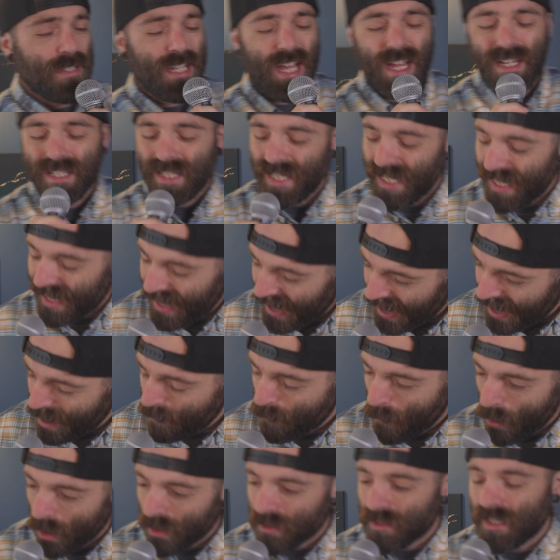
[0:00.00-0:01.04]
Guys, today
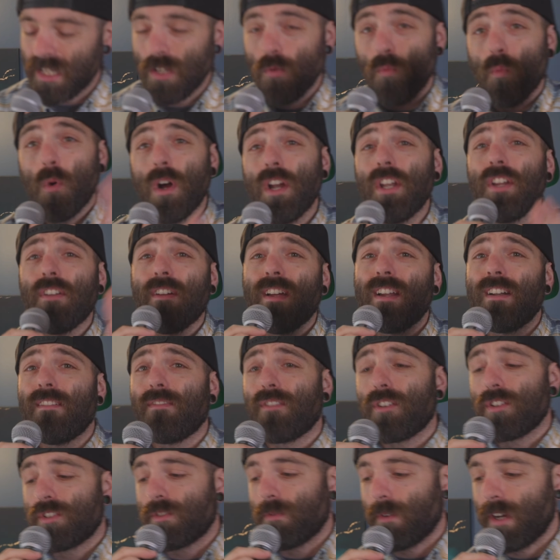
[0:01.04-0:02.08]
marks the 1 year
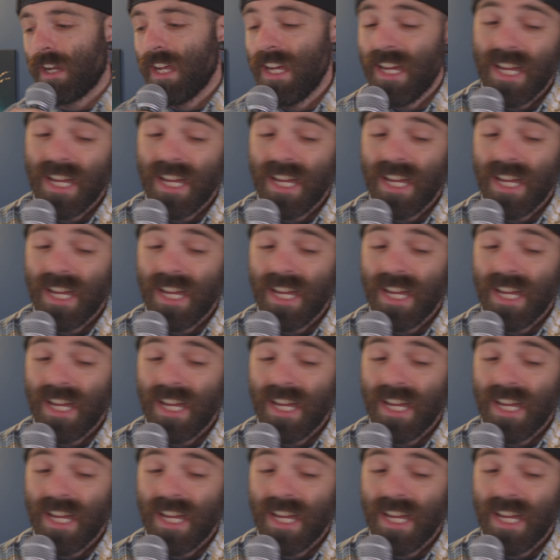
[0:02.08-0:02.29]
anniversary.